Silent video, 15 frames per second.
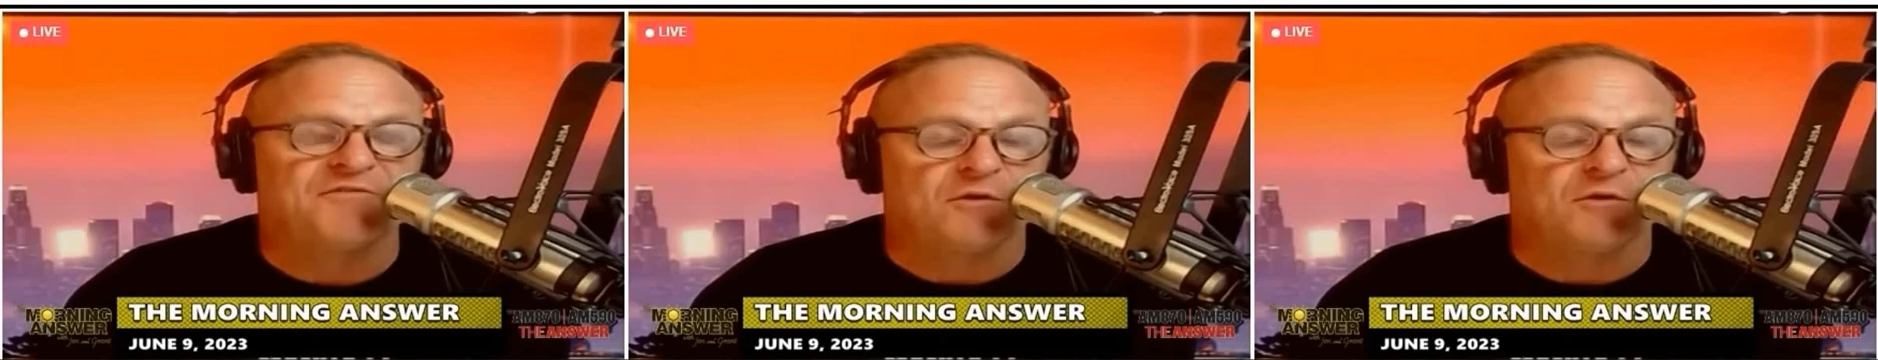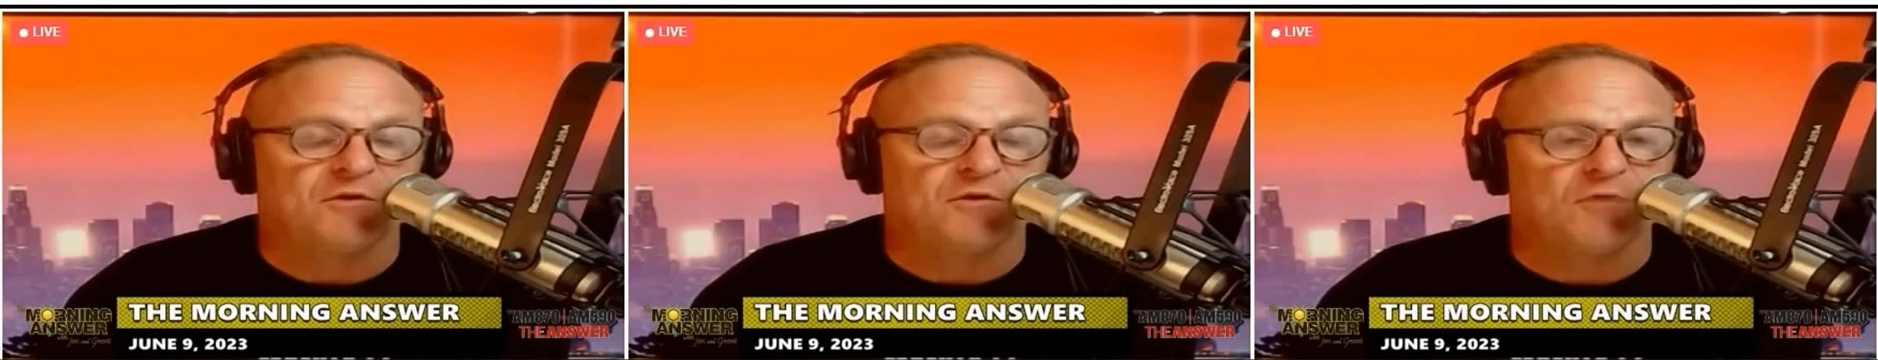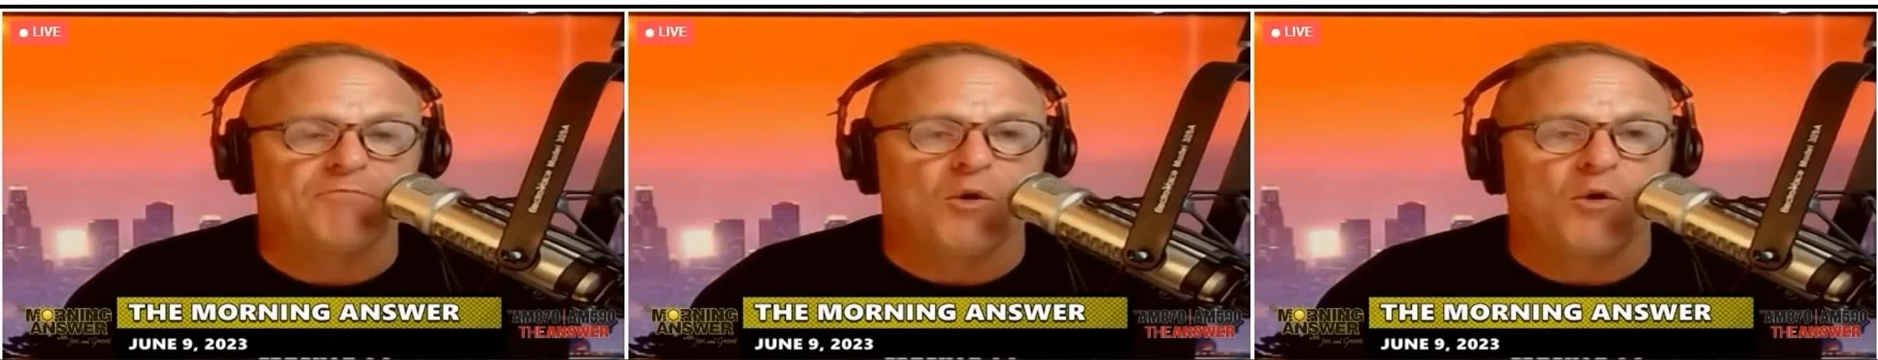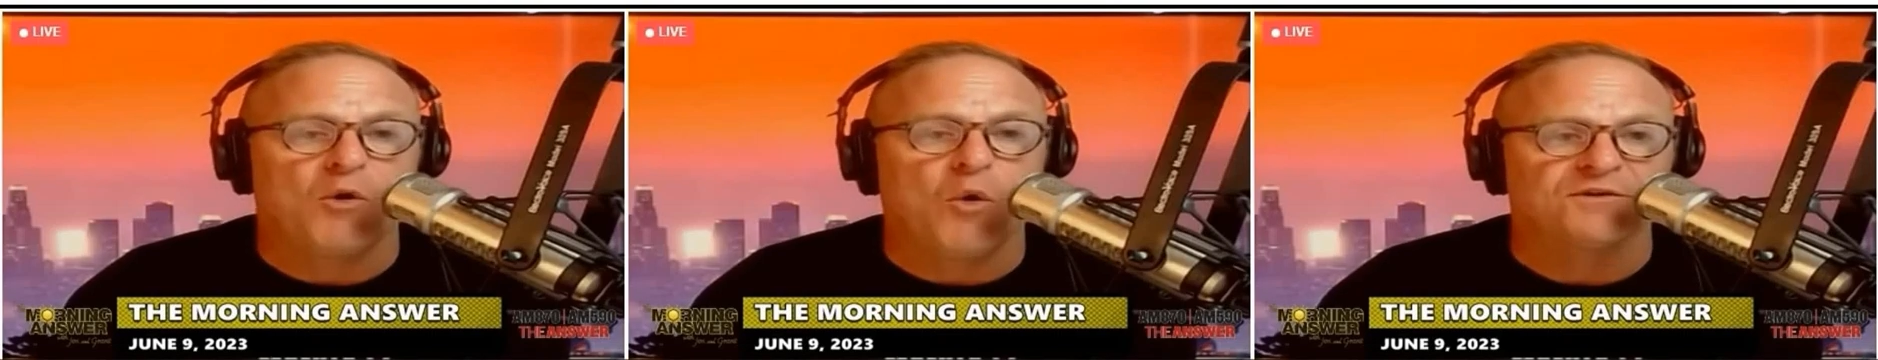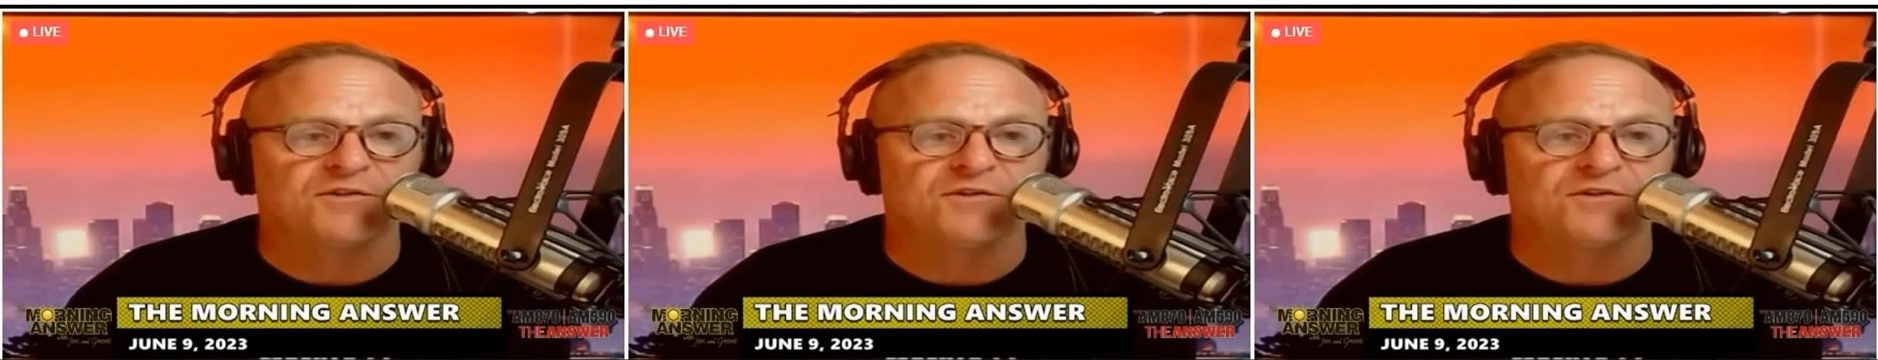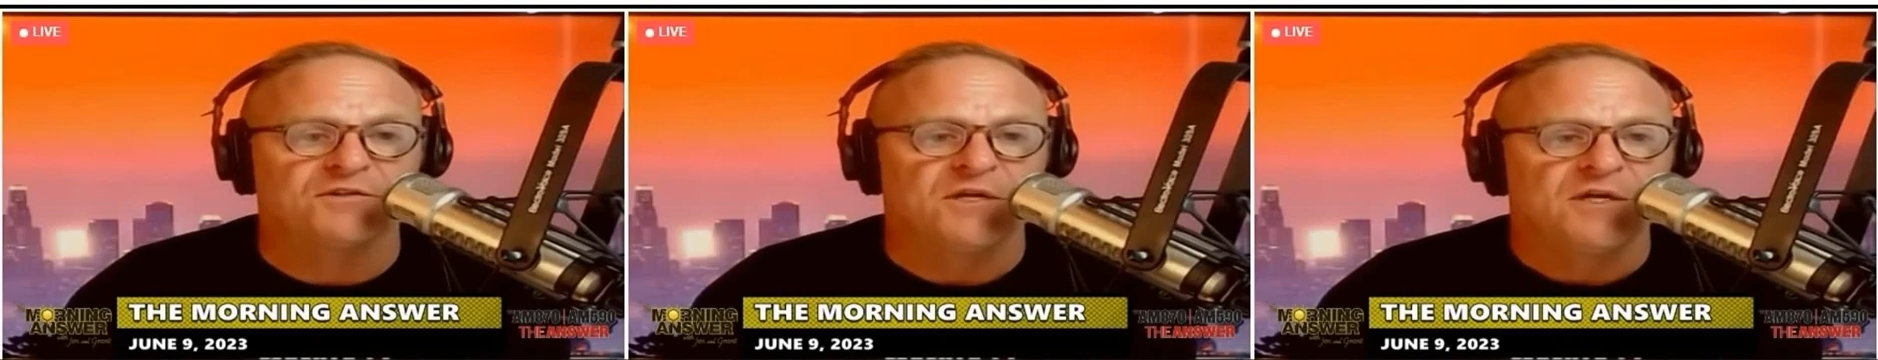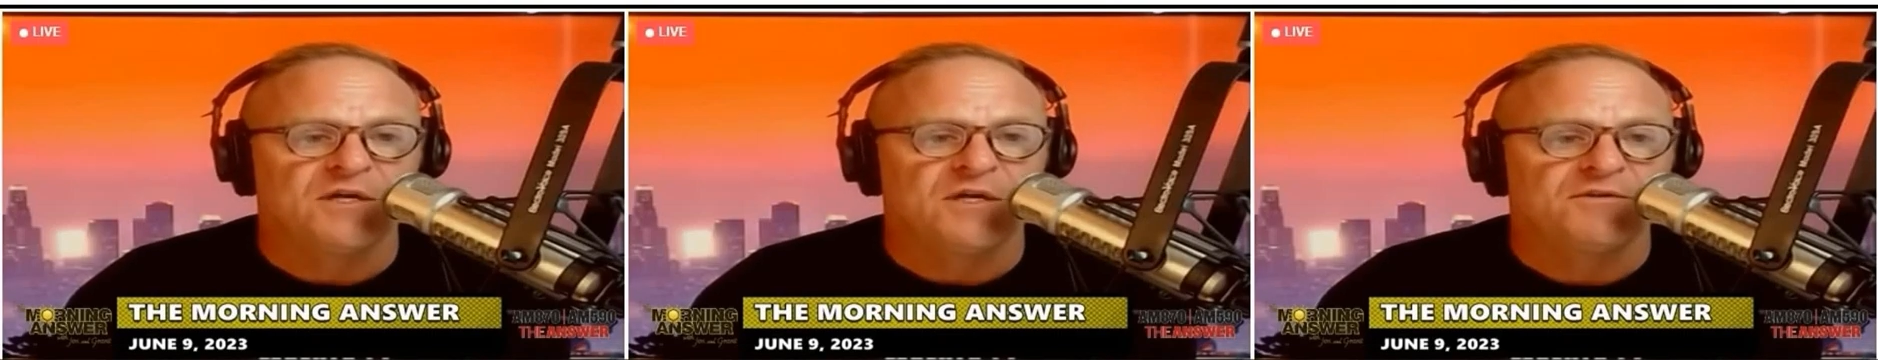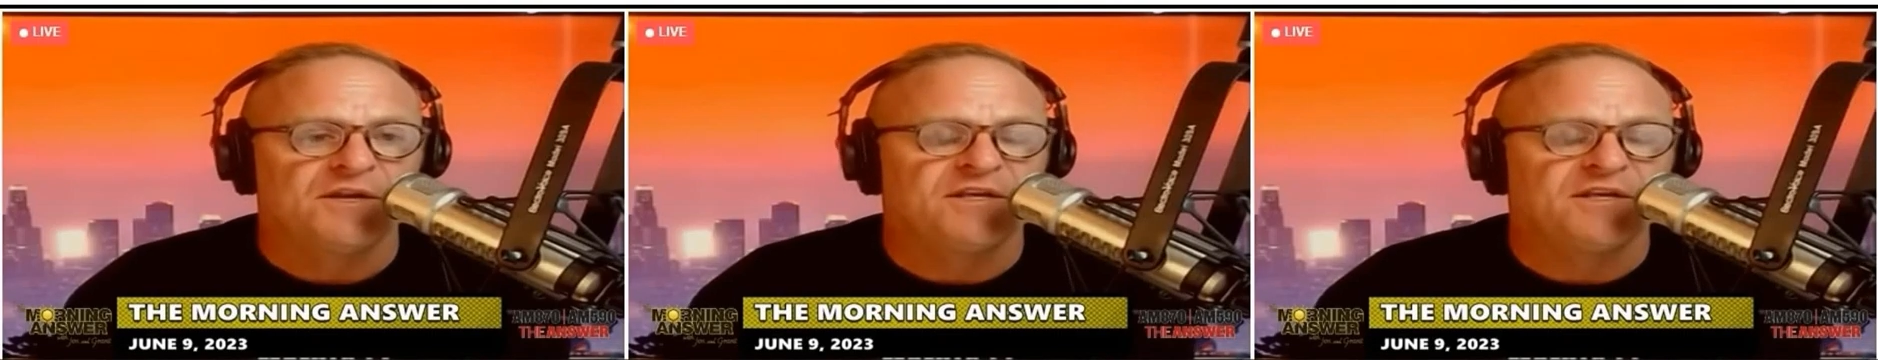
there are reports that he